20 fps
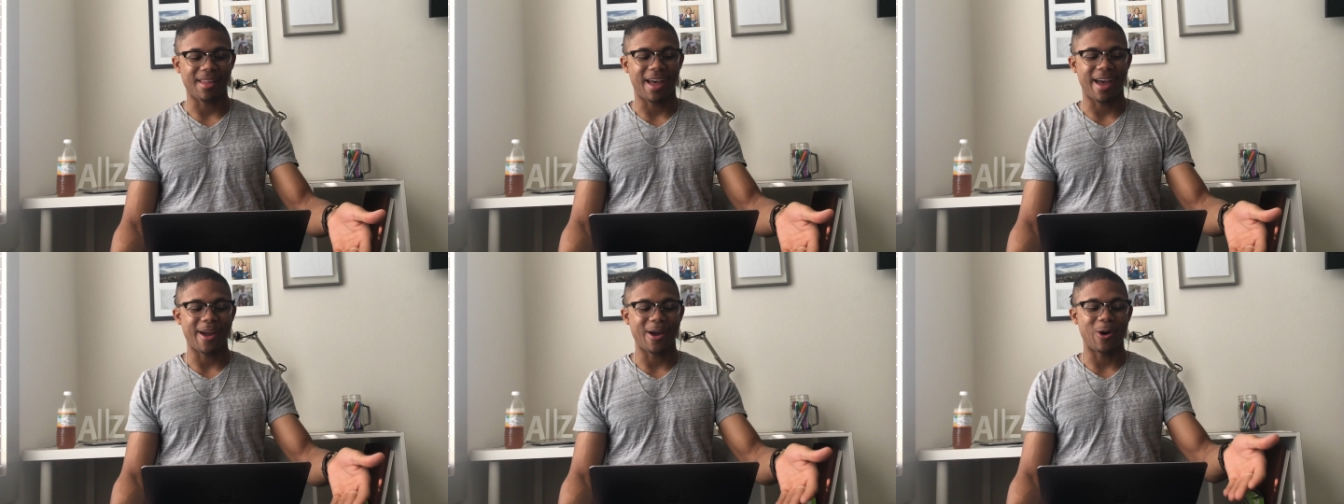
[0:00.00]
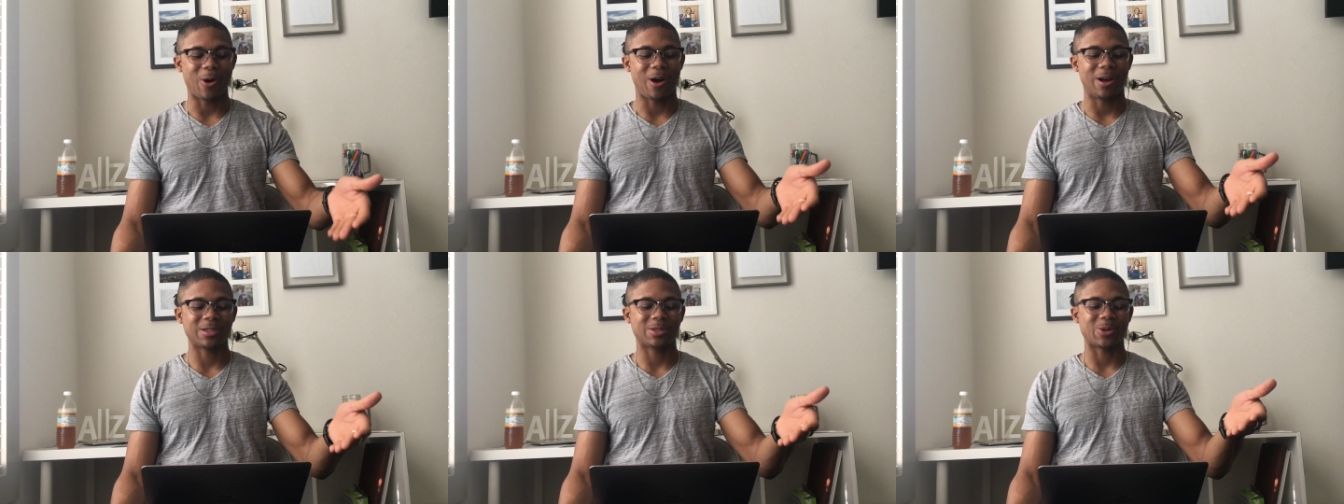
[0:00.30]
I
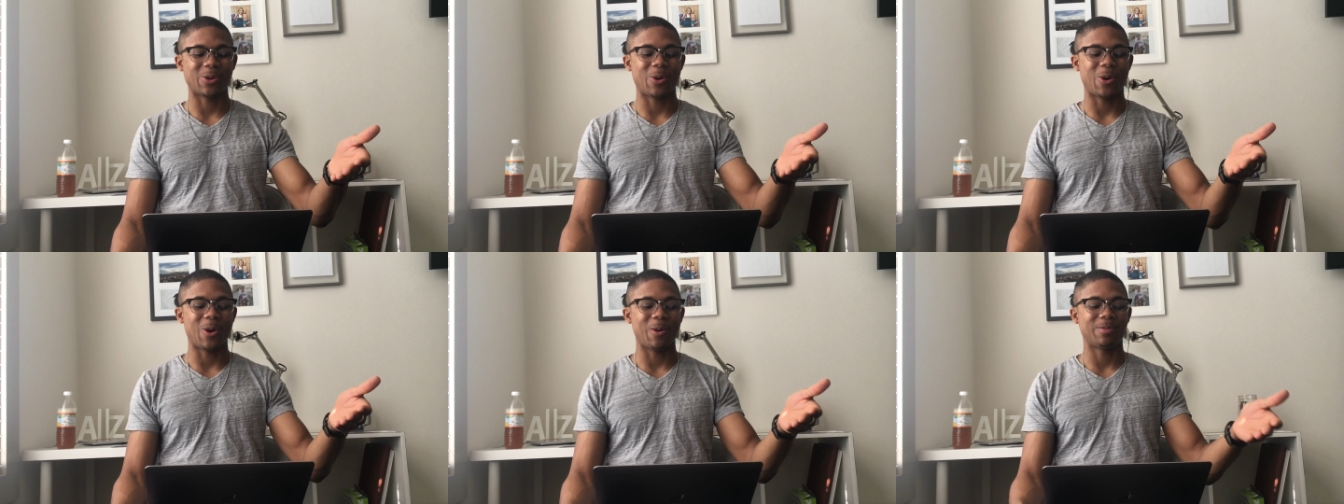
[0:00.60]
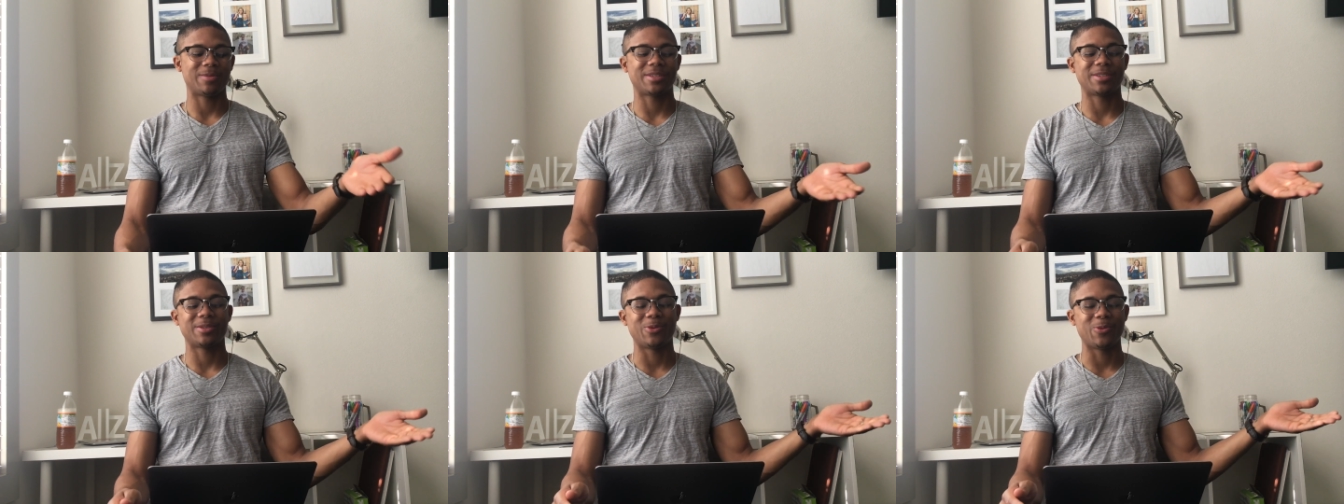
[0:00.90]
also
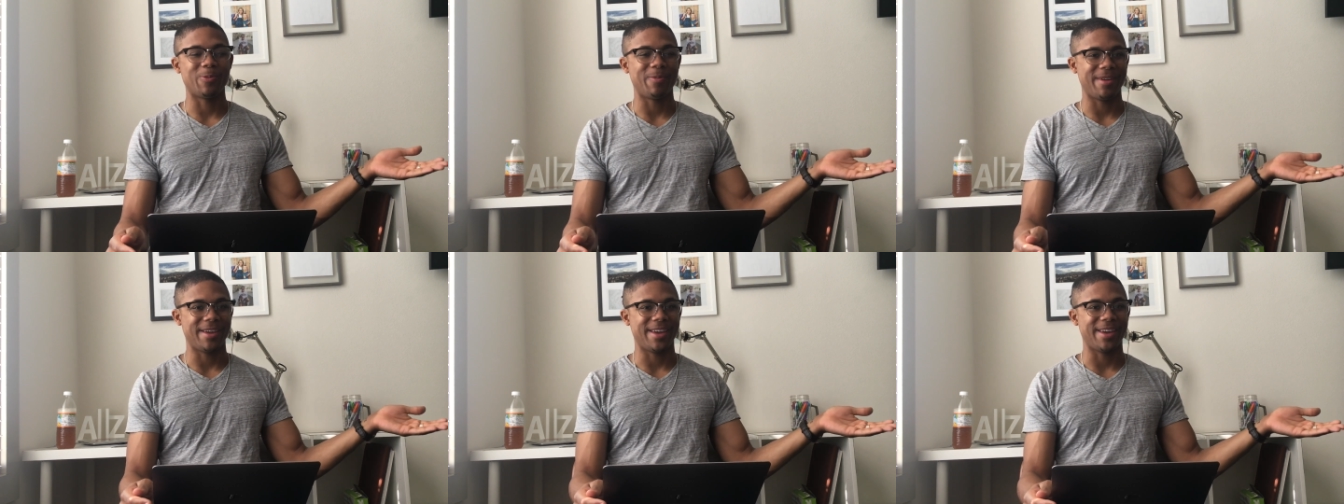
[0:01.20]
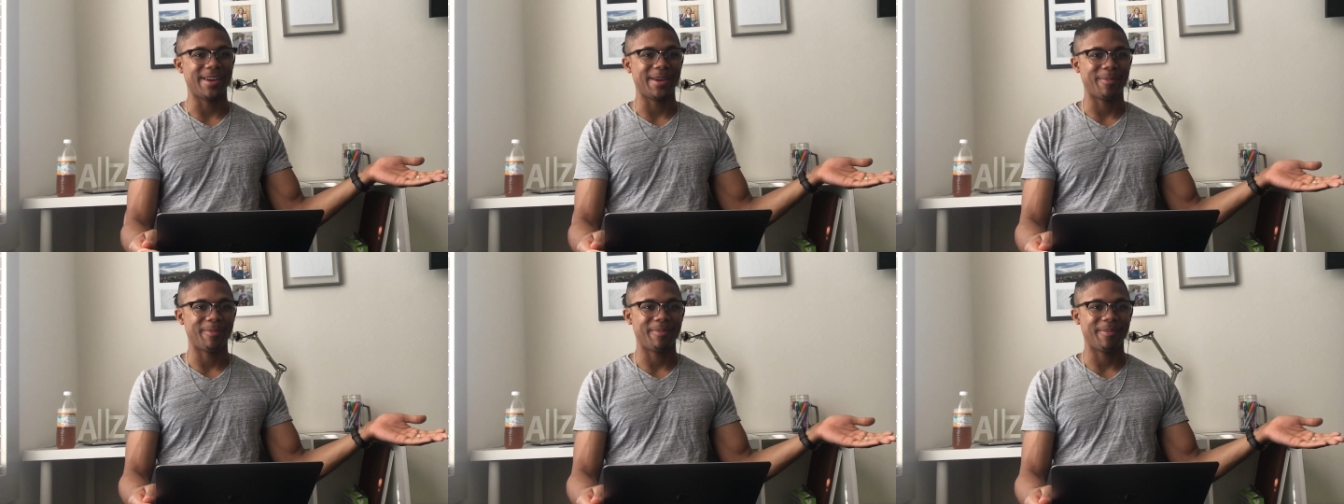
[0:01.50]
hope to
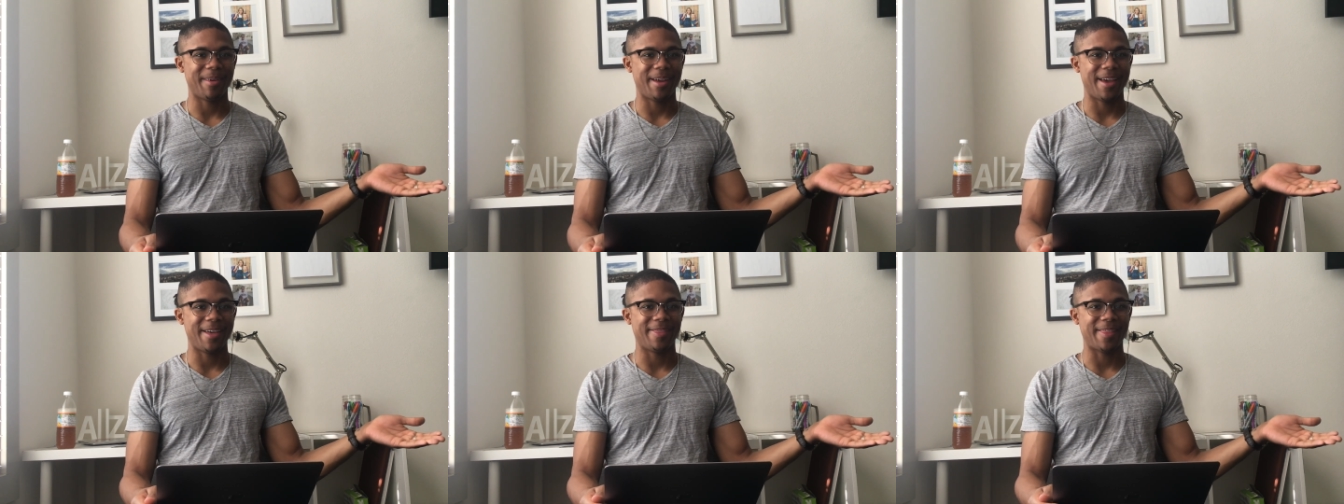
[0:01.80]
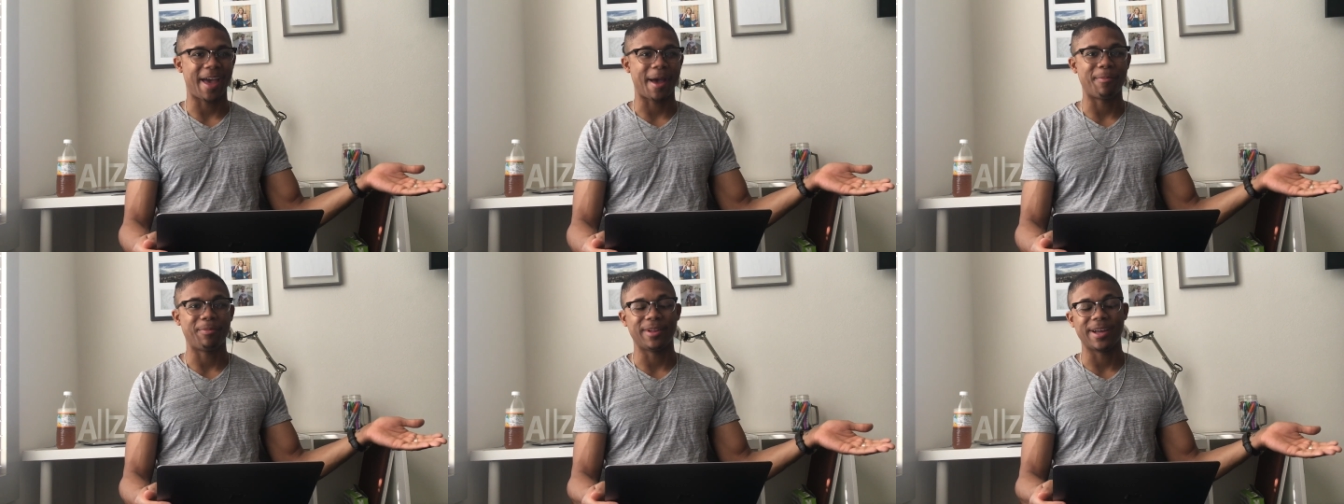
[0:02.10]
be in
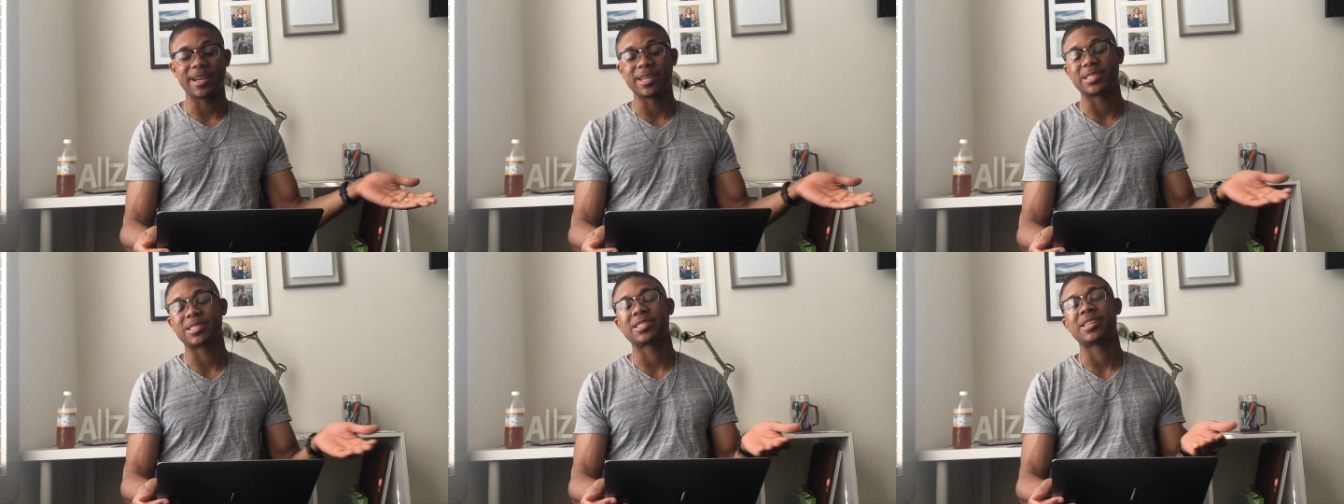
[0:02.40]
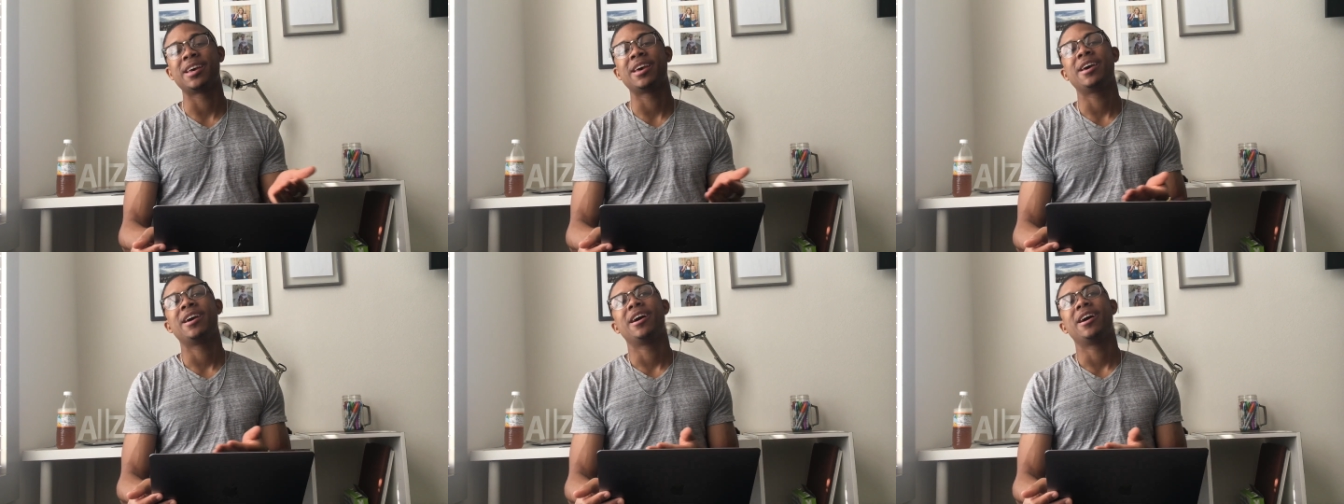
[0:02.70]
that place